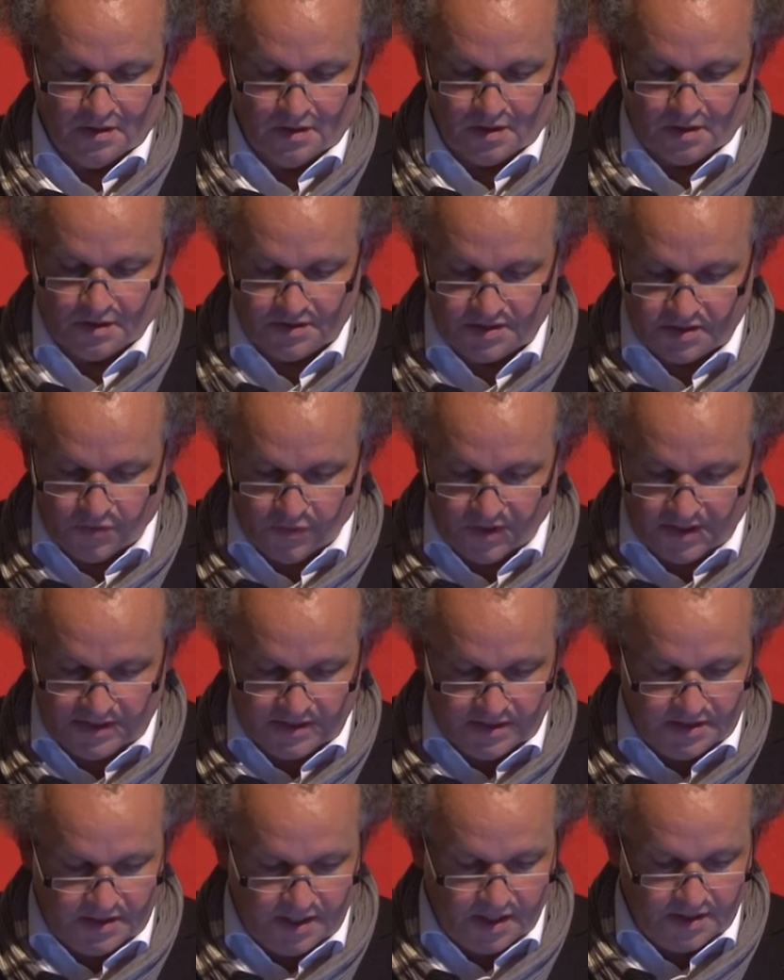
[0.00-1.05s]

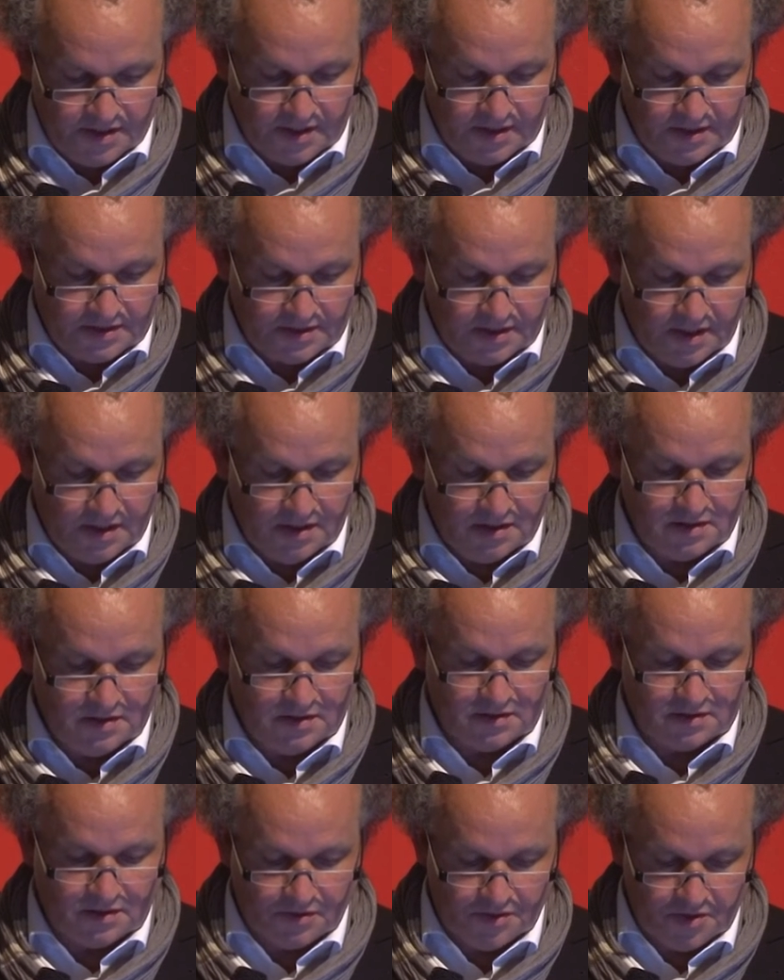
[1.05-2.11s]
Consequently, there is a
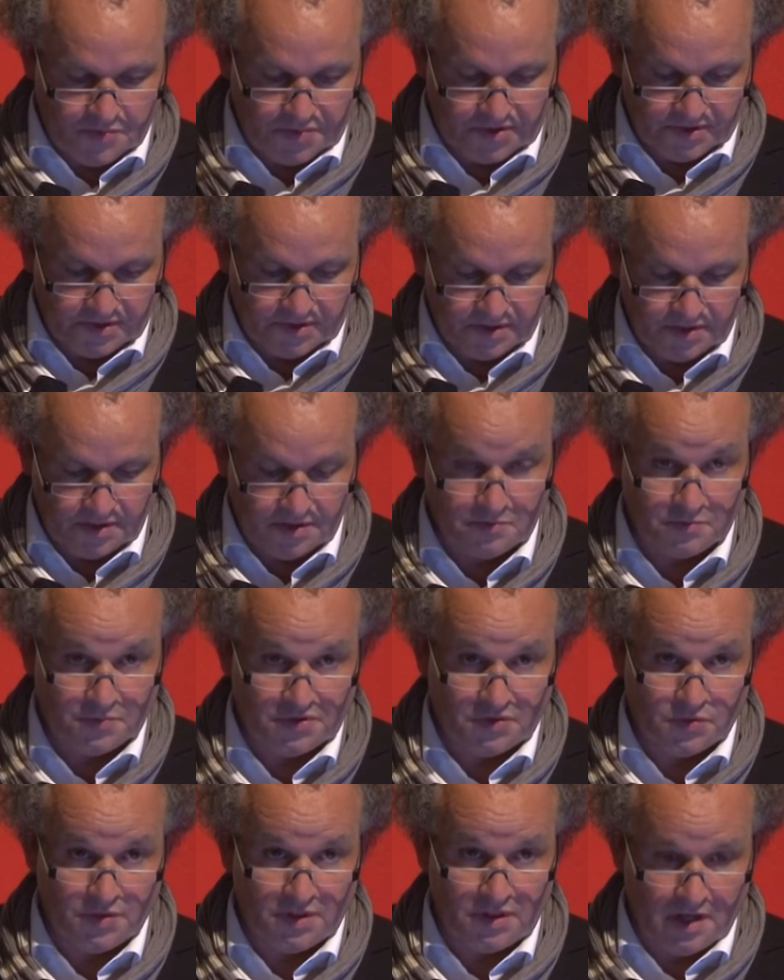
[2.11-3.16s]
discrepancy
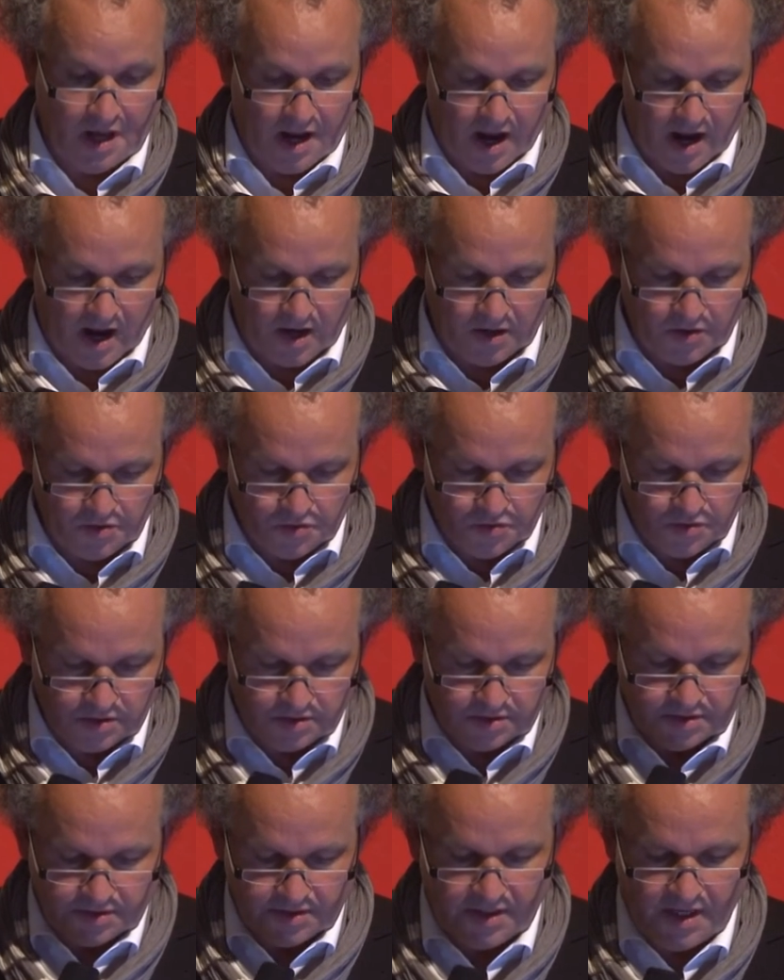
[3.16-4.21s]
between how
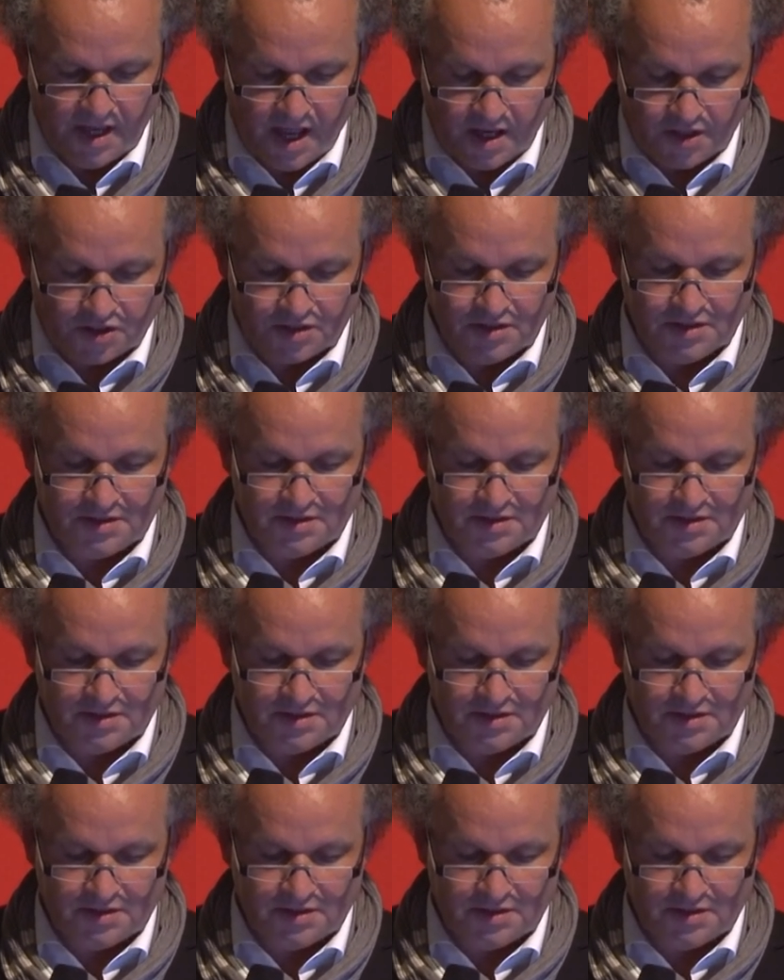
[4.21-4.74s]
the actual